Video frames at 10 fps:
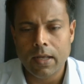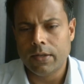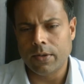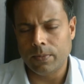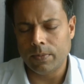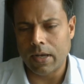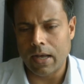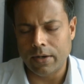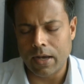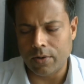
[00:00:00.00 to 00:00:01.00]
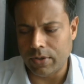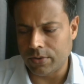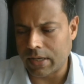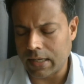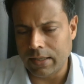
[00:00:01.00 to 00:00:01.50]
So you know, how do we
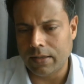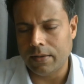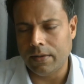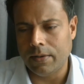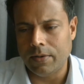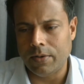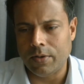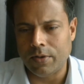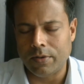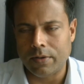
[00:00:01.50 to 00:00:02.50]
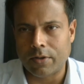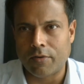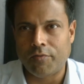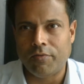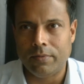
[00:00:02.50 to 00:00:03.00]
do that? I think sort
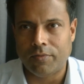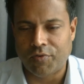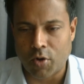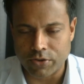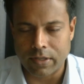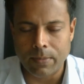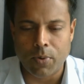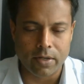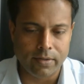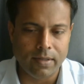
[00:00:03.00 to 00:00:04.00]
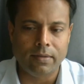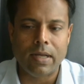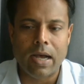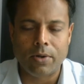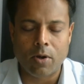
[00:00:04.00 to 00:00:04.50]
of forcing policies
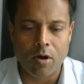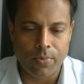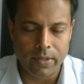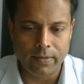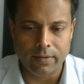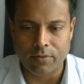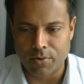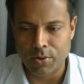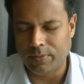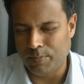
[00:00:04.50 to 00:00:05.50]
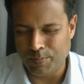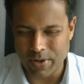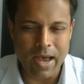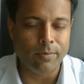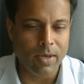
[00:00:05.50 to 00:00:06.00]
down corporates' throats
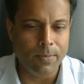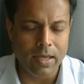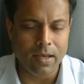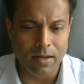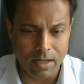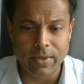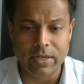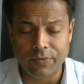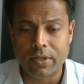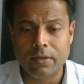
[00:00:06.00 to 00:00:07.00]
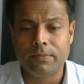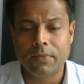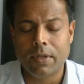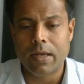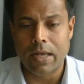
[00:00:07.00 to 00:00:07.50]
perhaps may be a little bit difficult,
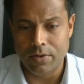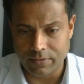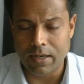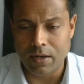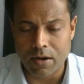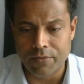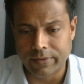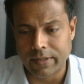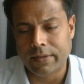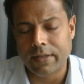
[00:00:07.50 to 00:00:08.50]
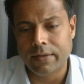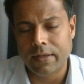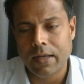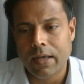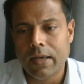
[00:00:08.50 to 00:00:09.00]
and you'll see a lot of resistance.
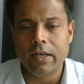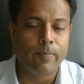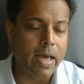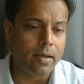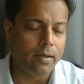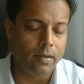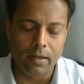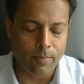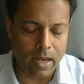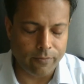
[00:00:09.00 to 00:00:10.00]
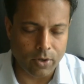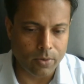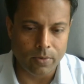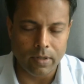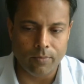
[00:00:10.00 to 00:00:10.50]
It's better, in my
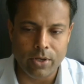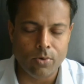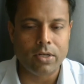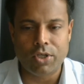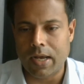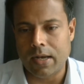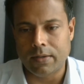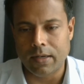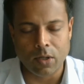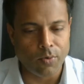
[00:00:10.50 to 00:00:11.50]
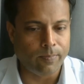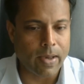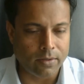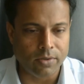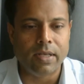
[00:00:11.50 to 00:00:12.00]
view, when you want change, it's always
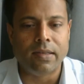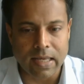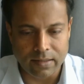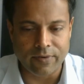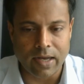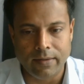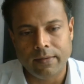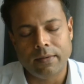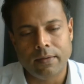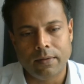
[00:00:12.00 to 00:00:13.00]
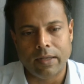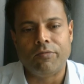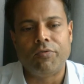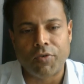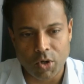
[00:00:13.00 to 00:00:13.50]
better to incentivize
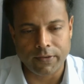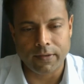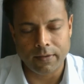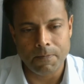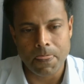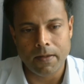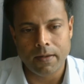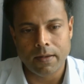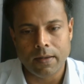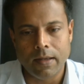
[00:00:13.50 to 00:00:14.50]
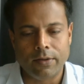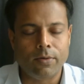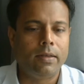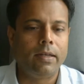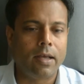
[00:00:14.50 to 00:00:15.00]
than force. Yeah,
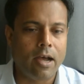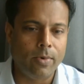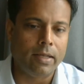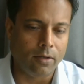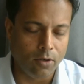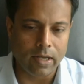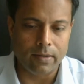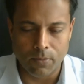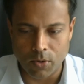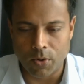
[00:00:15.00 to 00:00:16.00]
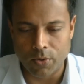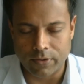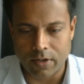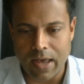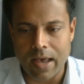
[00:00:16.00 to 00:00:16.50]
so I think the government has to look at more
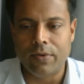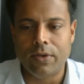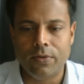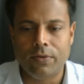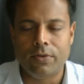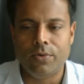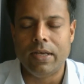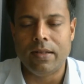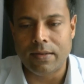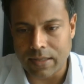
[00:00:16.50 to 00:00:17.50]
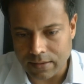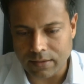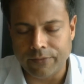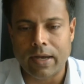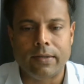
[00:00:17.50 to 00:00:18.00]
sort of avenues to
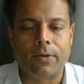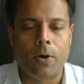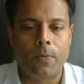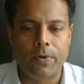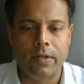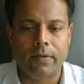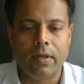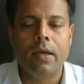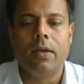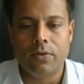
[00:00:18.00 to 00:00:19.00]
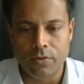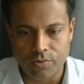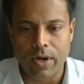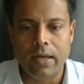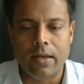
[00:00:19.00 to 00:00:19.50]
incentivize corporates to
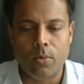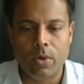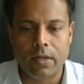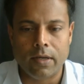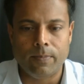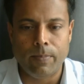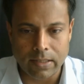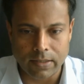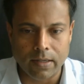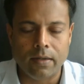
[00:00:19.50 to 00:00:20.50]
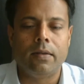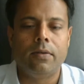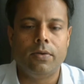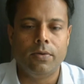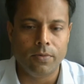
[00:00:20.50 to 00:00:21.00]
train their workers better,
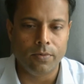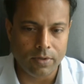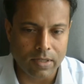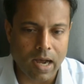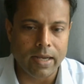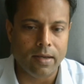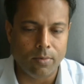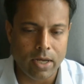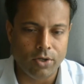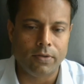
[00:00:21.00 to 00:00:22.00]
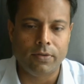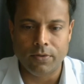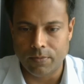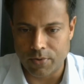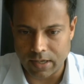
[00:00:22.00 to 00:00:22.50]
to tie their wages
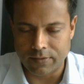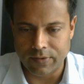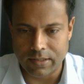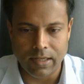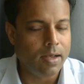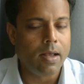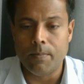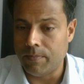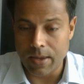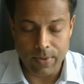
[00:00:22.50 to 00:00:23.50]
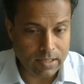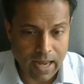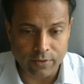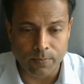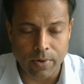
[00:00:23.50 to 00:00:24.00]
to productivity. Maybe
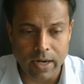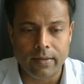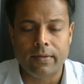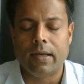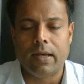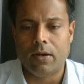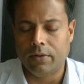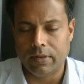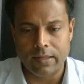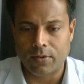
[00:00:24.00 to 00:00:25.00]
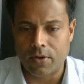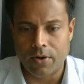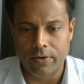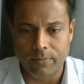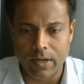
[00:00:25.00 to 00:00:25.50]
tax breaks uh, on that
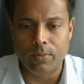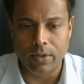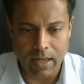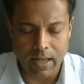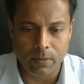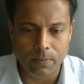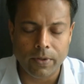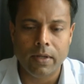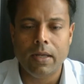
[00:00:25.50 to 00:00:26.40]
score as well will help.